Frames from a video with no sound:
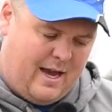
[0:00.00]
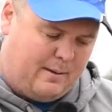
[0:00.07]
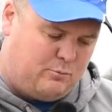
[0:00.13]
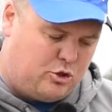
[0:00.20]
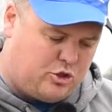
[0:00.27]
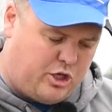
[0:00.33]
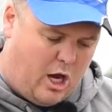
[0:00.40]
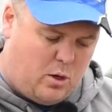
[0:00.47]
I'm
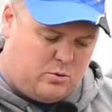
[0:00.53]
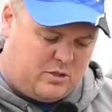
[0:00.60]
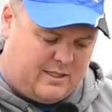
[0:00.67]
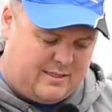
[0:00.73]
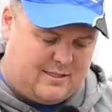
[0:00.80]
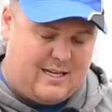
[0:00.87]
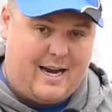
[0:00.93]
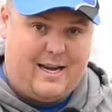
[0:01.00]
just coating
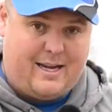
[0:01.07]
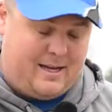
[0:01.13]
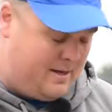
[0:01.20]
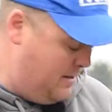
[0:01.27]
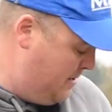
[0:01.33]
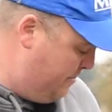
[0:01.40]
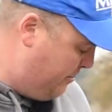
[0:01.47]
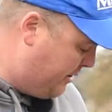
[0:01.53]
it slightly.
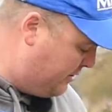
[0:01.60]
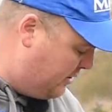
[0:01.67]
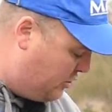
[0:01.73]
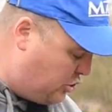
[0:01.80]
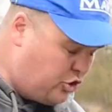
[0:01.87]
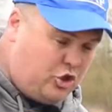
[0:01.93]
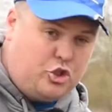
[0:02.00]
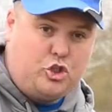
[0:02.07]
Because it's
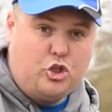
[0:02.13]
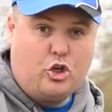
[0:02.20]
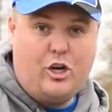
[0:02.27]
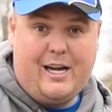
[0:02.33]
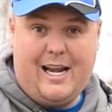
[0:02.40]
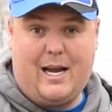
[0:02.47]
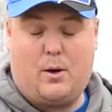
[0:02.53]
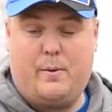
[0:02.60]
such a
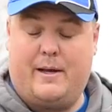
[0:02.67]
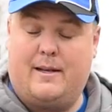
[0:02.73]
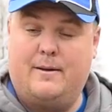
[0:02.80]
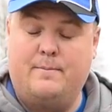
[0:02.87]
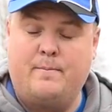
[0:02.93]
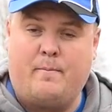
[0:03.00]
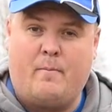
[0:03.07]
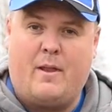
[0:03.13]
sugary liquid,
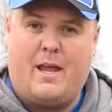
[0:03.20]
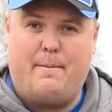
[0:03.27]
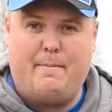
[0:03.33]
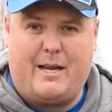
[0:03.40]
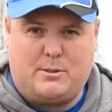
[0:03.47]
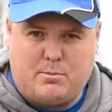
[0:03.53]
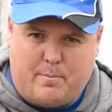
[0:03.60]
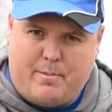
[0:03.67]
it
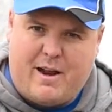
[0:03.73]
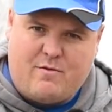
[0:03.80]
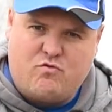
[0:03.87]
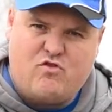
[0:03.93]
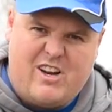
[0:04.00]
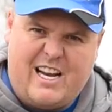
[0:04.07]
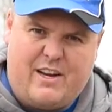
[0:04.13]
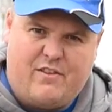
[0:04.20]
makes my bread
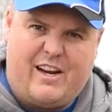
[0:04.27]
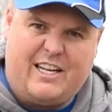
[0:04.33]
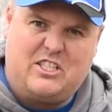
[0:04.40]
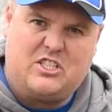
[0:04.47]
really, really